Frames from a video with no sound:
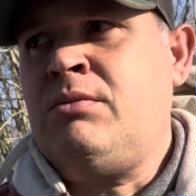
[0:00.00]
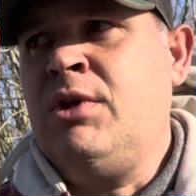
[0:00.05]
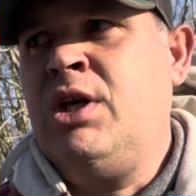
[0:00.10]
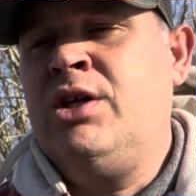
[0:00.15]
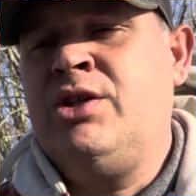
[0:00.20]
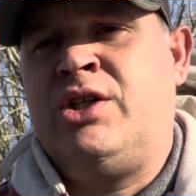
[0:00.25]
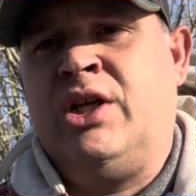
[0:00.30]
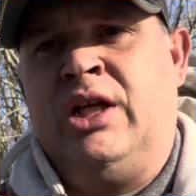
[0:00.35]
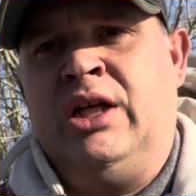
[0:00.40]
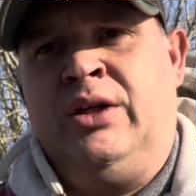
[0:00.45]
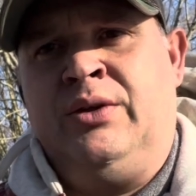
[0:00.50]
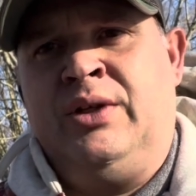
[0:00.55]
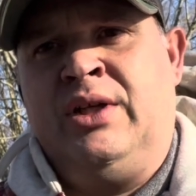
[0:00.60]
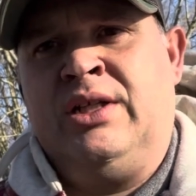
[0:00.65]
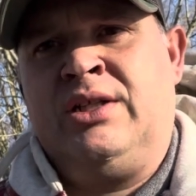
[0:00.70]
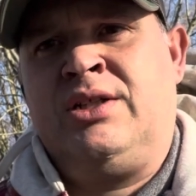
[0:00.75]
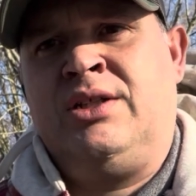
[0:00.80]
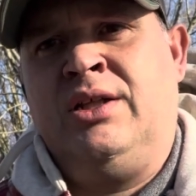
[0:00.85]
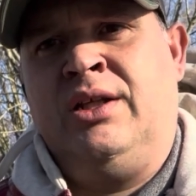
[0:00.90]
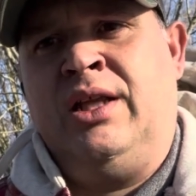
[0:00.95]
to
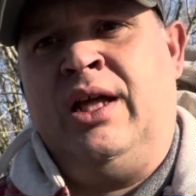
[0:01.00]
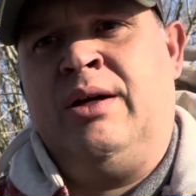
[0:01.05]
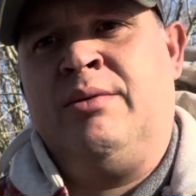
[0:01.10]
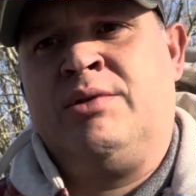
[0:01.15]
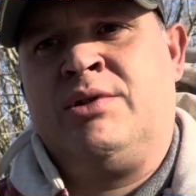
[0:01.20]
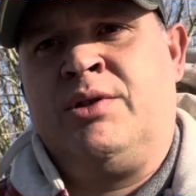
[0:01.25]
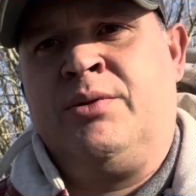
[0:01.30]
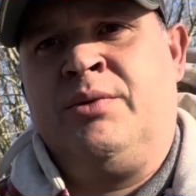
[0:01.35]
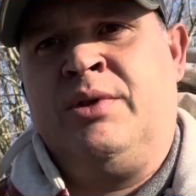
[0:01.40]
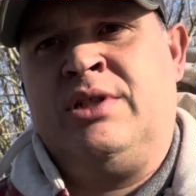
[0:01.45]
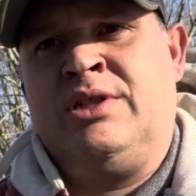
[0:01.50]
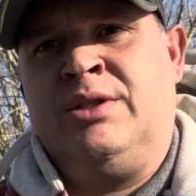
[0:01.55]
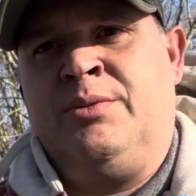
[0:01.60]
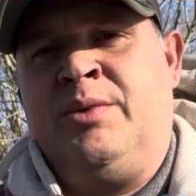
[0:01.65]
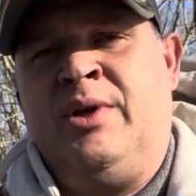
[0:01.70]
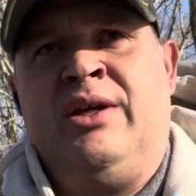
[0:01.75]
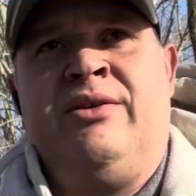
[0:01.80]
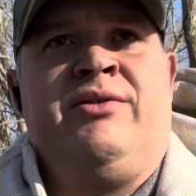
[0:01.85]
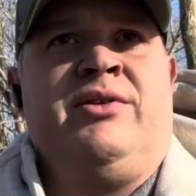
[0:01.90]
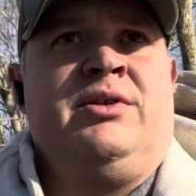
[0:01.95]
illness, and that was the reason
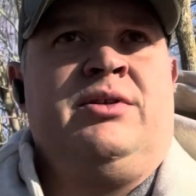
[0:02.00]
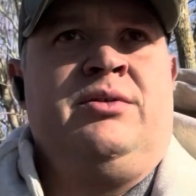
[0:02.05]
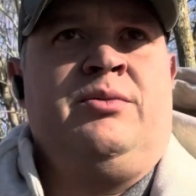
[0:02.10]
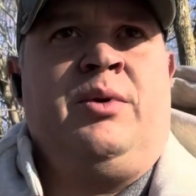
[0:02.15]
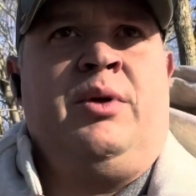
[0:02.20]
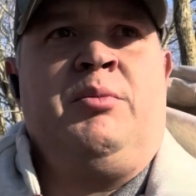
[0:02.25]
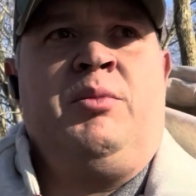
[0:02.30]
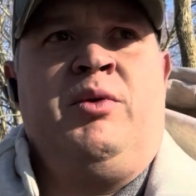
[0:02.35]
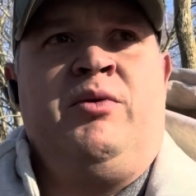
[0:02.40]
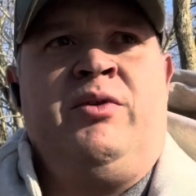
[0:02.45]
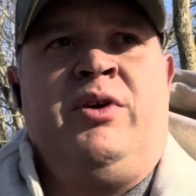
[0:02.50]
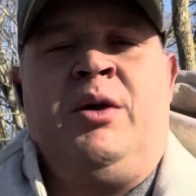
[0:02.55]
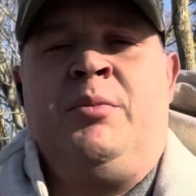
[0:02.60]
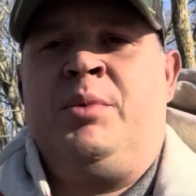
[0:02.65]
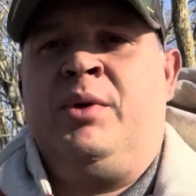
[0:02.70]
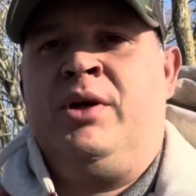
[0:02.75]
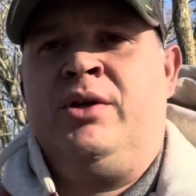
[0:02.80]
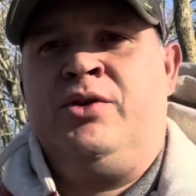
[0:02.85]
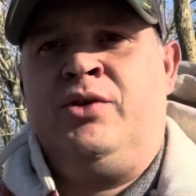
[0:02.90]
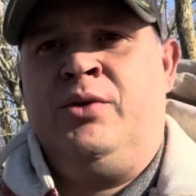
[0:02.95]
we moved up
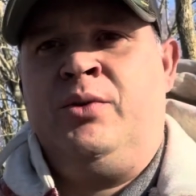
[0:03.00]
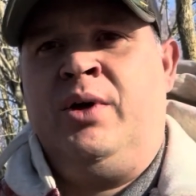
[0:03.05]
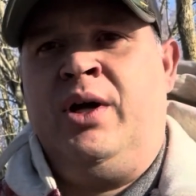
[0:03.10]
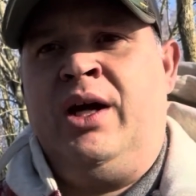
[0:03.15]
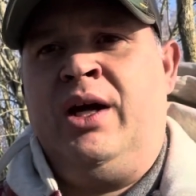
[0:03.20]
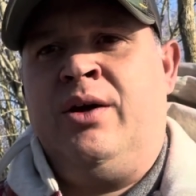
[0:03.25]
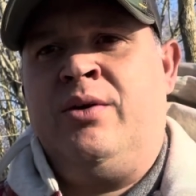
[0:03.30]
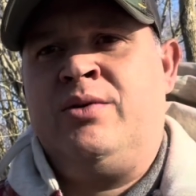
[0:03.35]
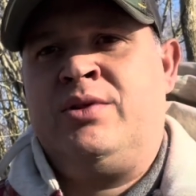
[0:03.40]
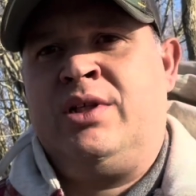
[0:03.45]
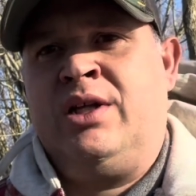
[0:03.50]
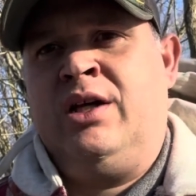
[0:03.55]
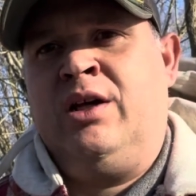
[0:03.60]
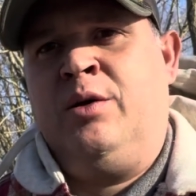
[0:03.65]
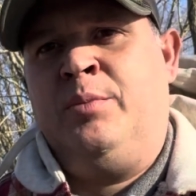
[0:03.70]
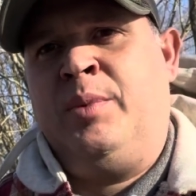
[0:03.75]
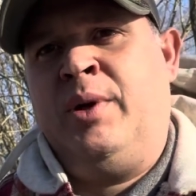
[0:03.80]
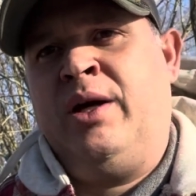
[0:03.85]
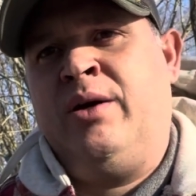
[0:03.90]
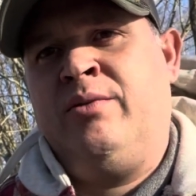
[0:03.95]
here to Ohio, was to
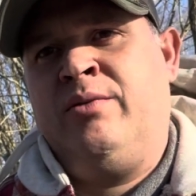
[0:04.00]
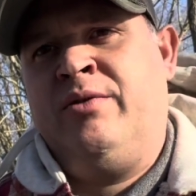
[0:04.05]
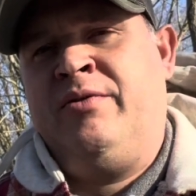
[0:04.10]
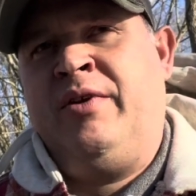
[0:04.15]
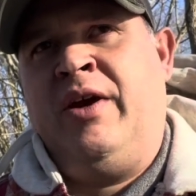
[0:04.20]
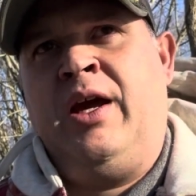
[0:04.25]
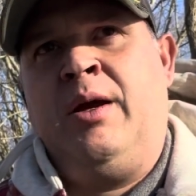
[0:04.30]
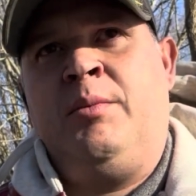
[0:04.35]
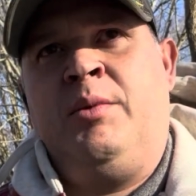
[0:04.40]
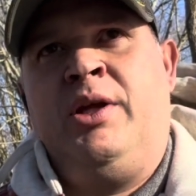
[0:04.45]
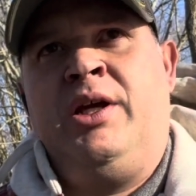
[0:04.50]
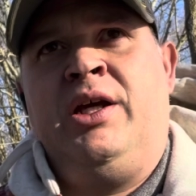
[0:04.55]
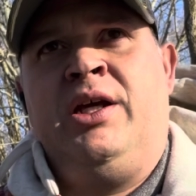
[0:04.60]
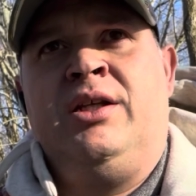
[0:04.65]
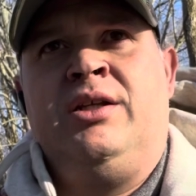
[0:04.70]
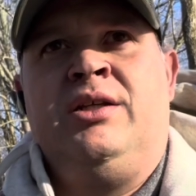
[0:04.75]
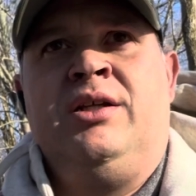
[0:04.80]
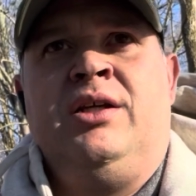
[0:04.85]
help out with family,